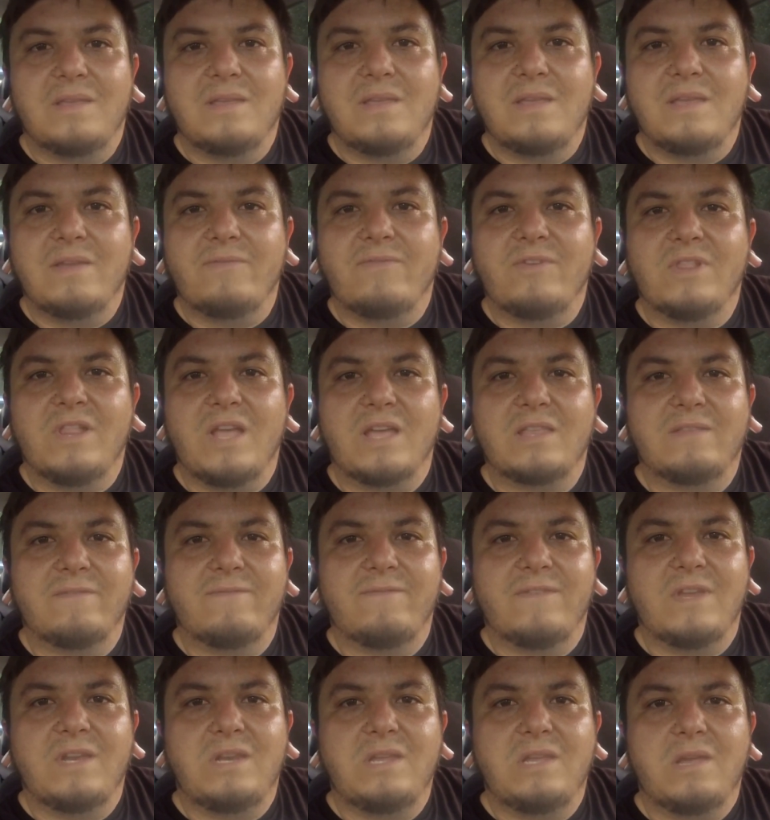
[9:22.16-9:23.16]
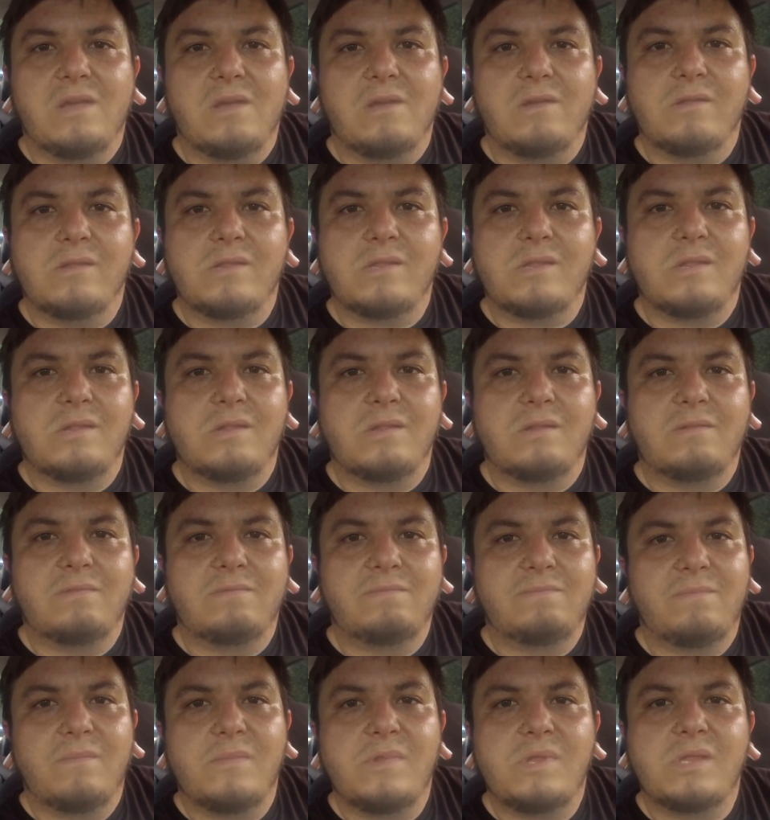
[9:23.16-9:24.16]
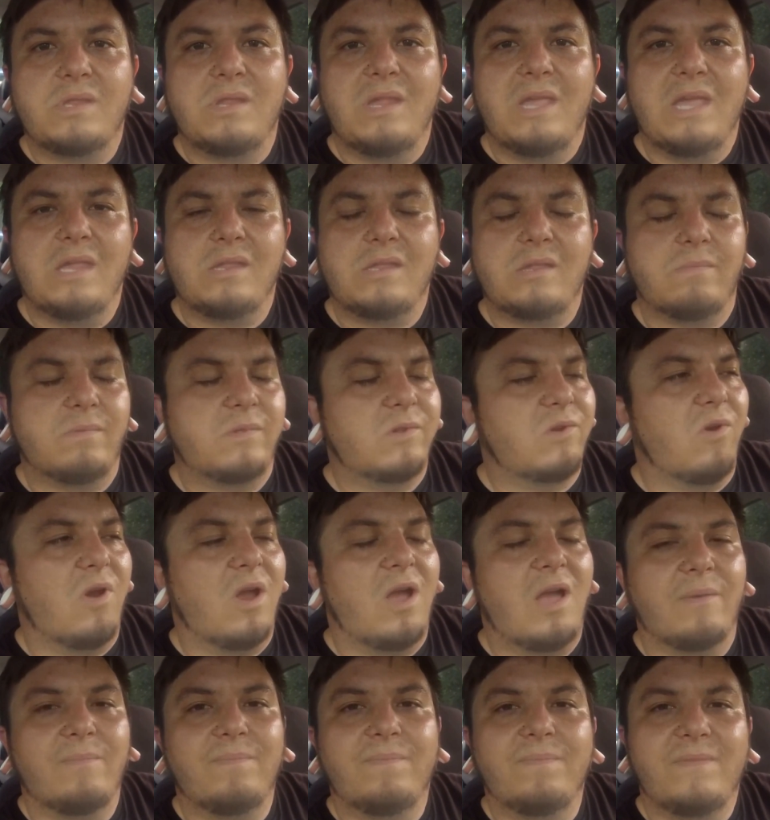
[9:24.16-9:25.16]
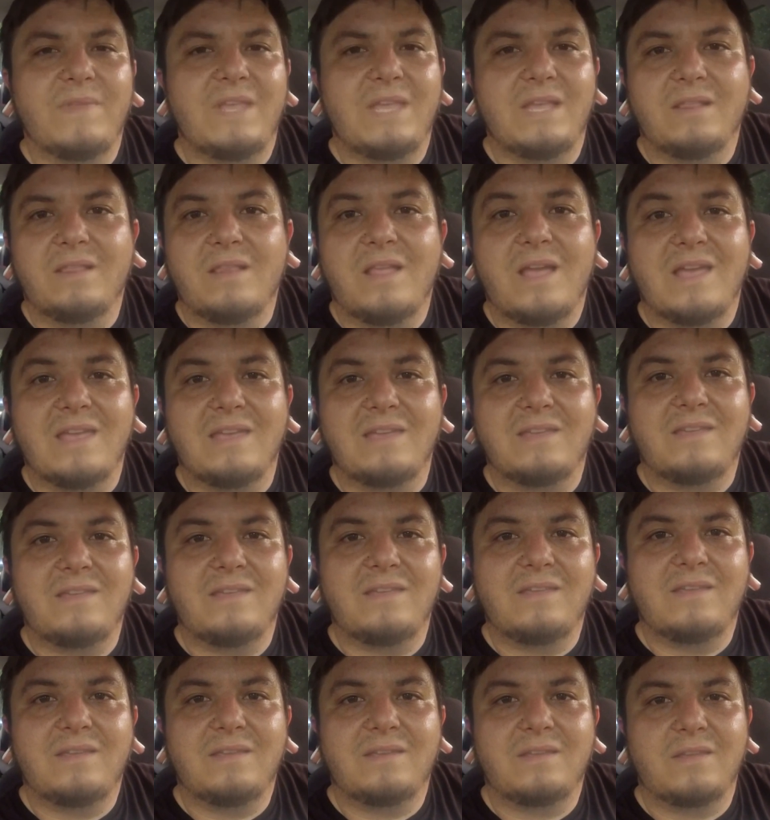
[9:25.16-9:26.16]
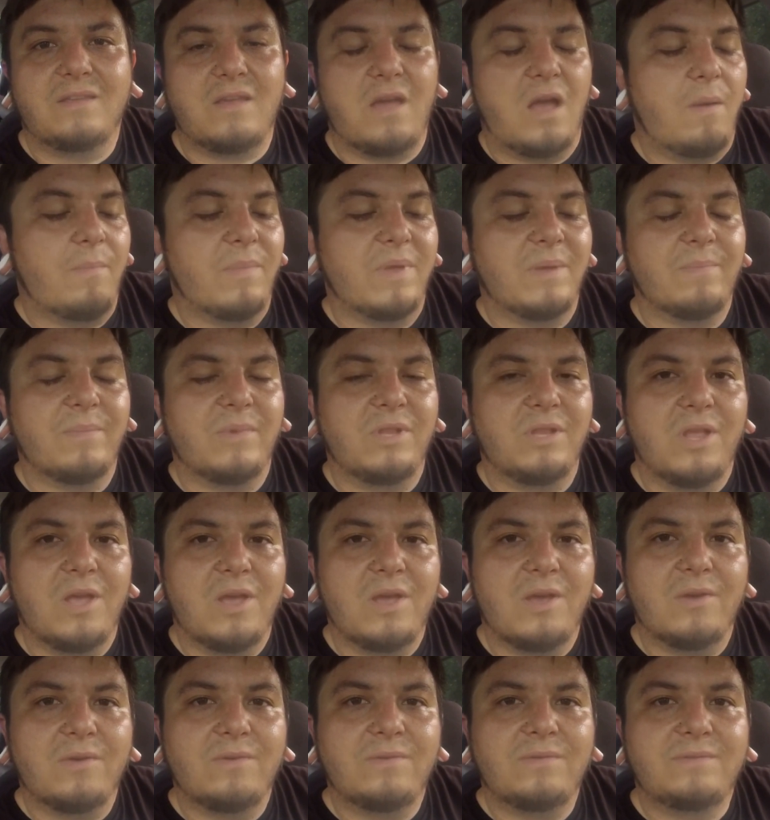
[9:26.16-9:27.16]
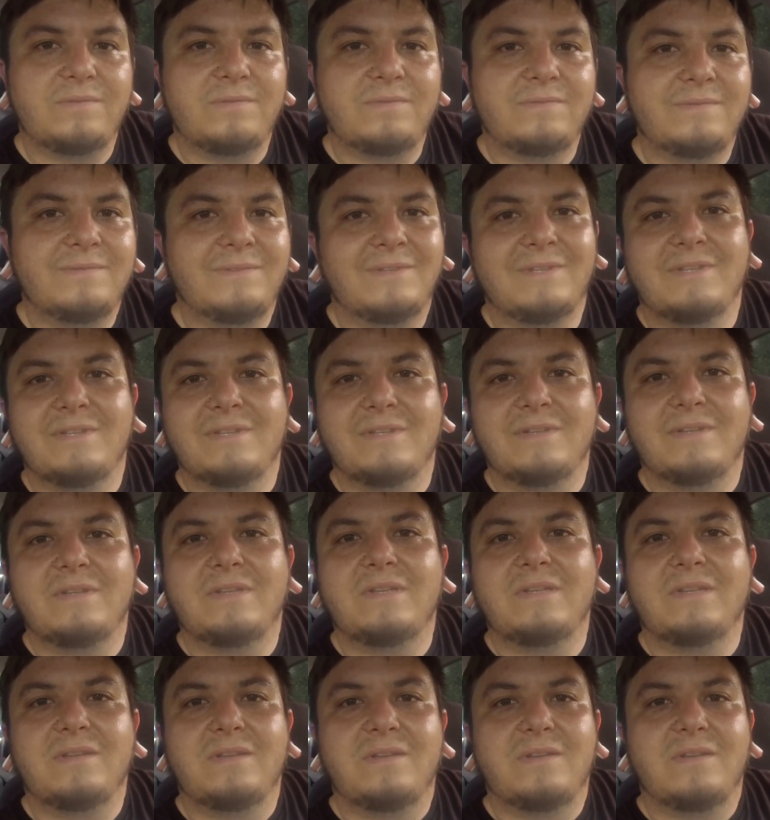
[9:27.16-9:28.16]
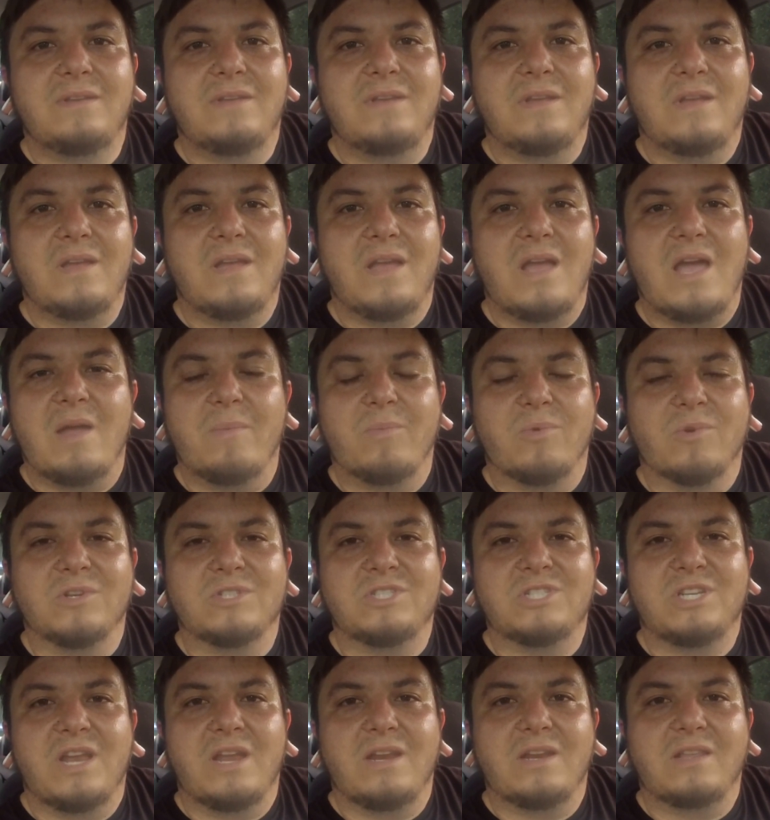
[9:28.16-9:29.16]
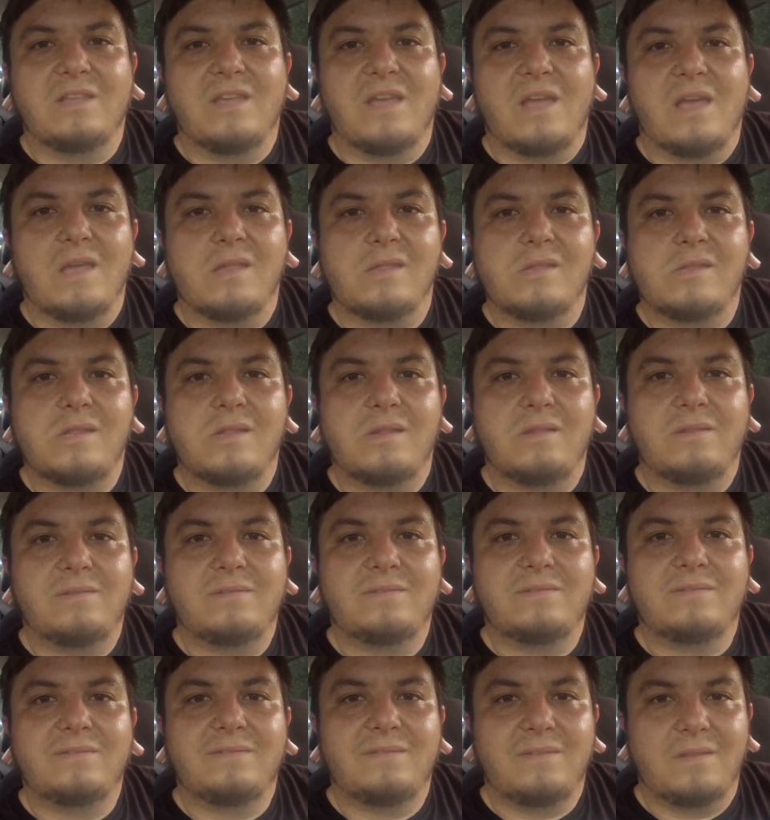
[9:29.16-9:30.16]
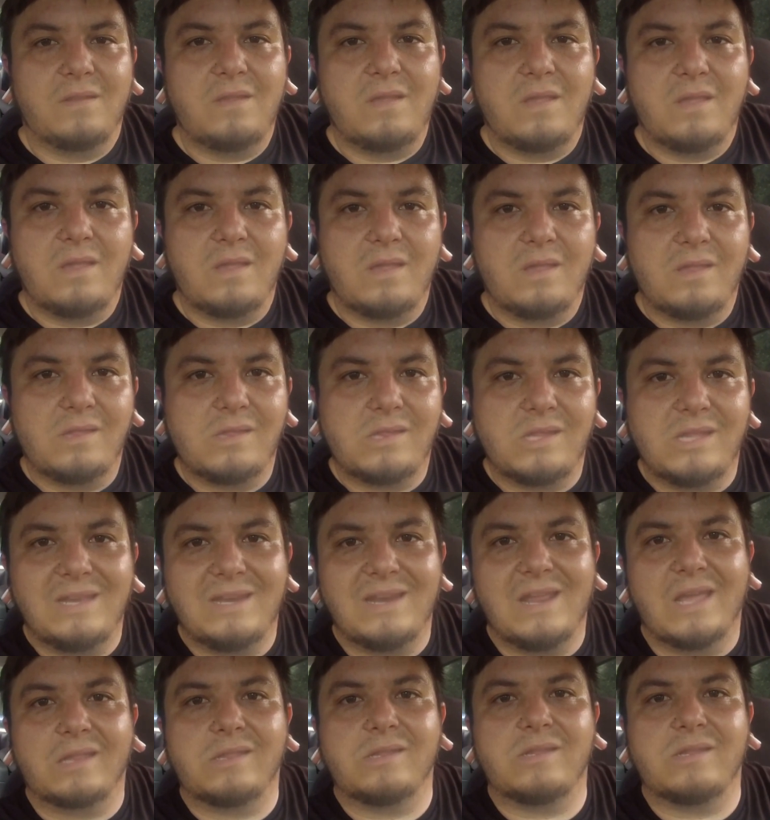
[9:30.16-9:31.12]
If you like the videos, hit subscribe, hit like, comment below. I appreciate it, guys. See you next